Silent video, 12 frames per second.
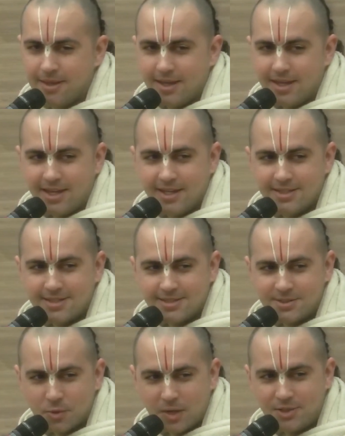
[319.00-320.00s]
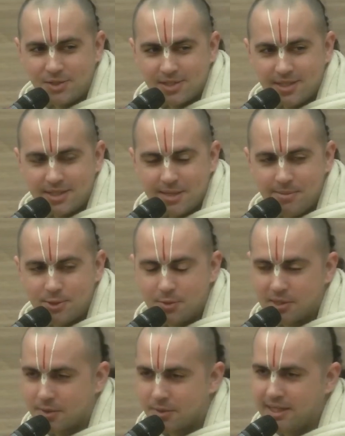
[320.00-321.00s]
and tried to send him to
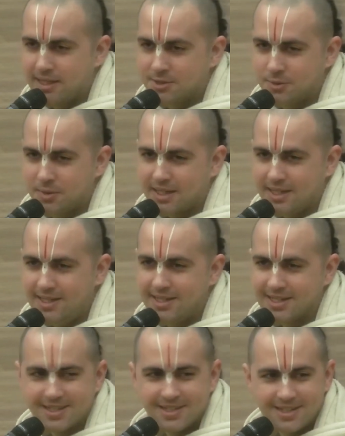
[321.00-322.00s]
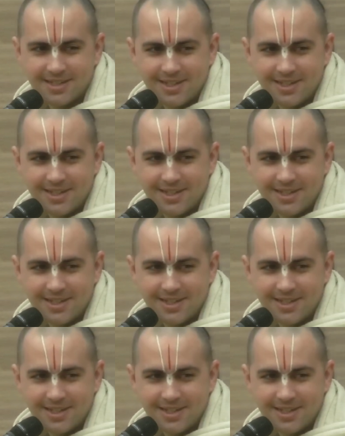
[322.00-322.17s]
a clinic,